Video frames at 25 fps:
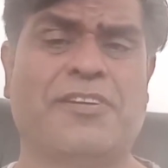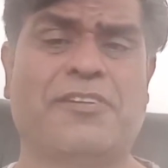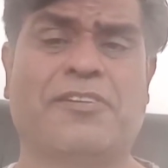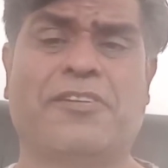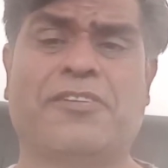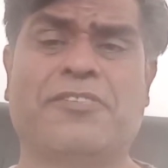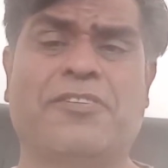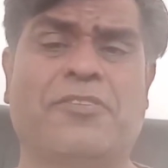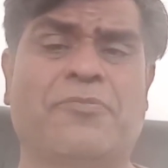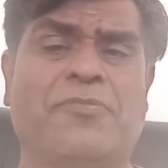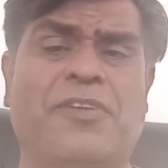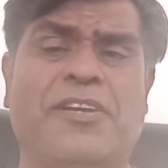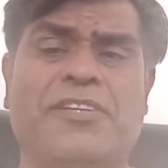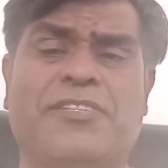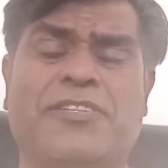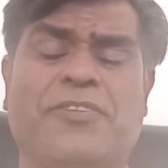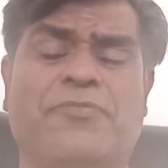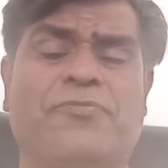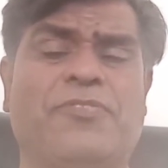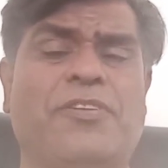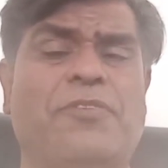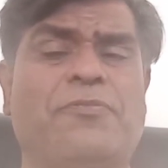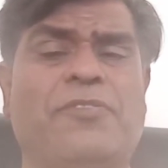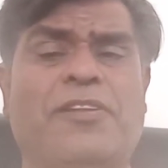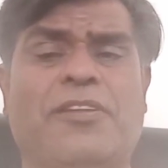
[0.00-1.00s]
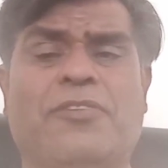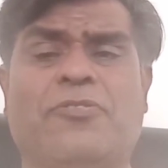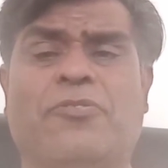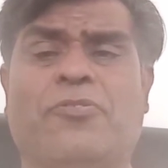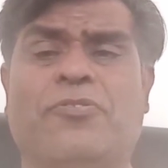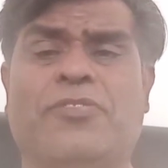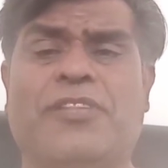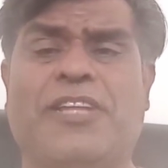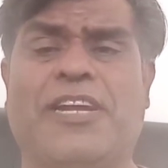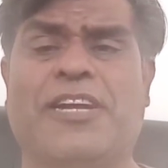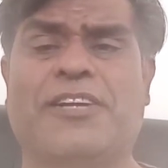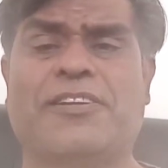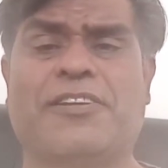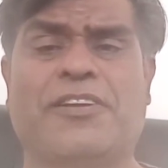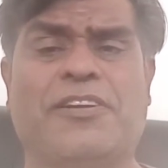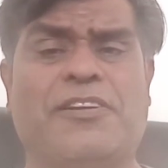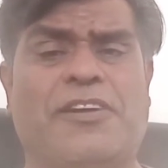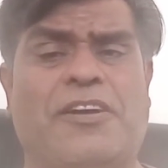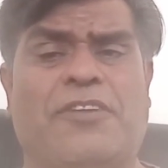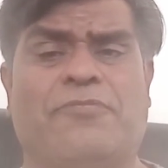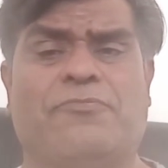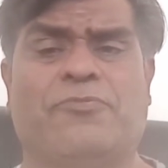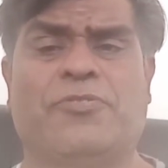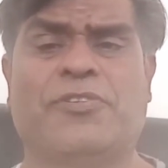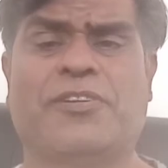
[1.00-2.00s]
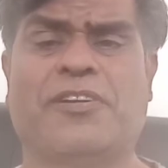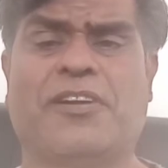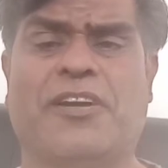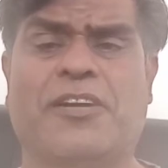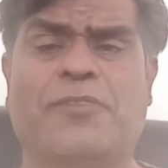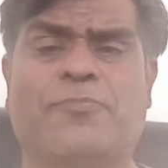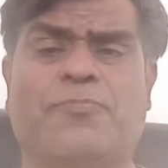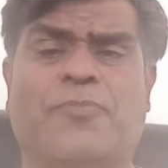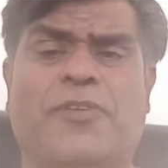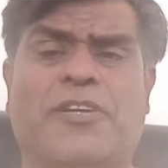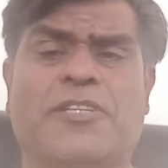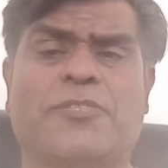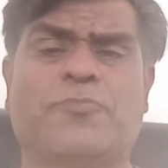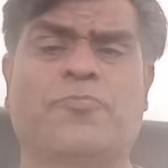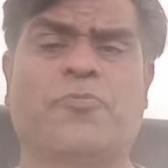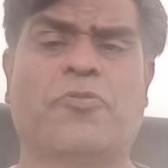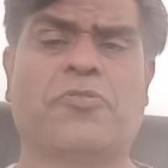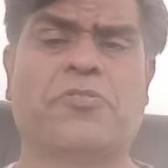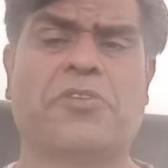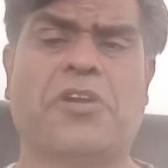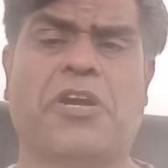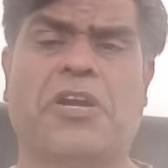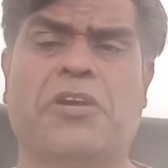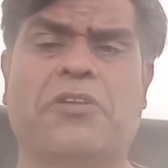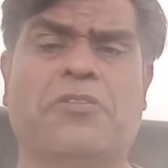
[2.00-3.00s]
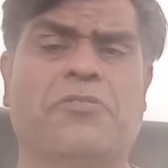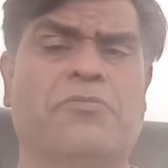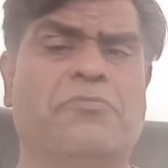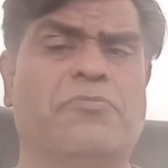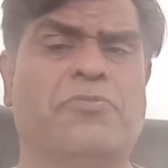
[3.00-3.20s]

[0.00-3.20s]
Otherwise, if they will know that we got passport and